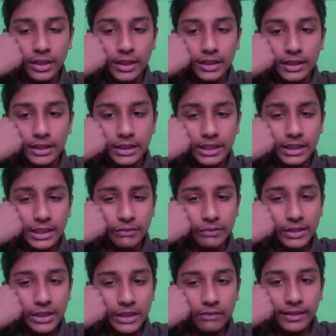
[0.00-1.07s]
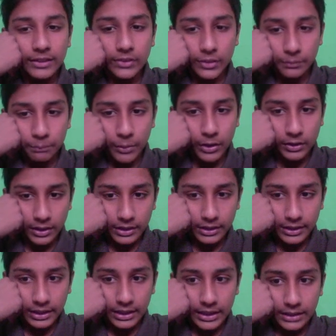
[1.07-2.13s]
Greedy Weedy went on pawn
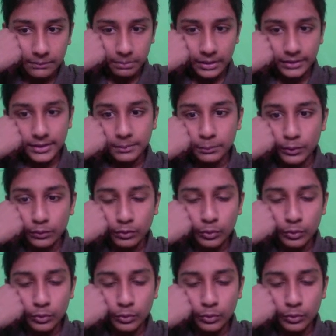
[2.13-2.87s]
hunting and played the move